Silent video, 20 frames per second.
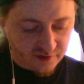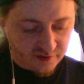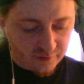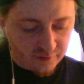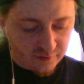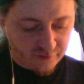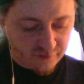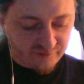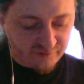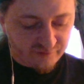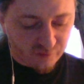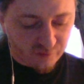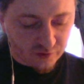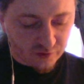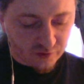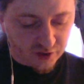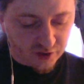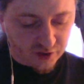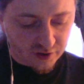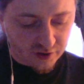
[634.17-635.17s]
4
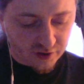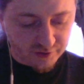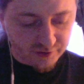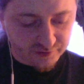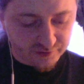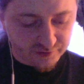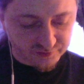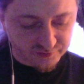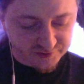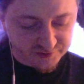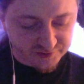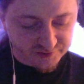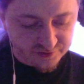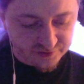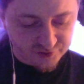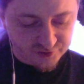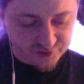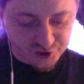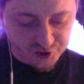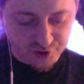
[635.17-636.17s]
cardinals,
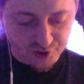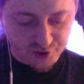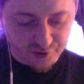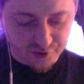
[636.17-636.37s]
charter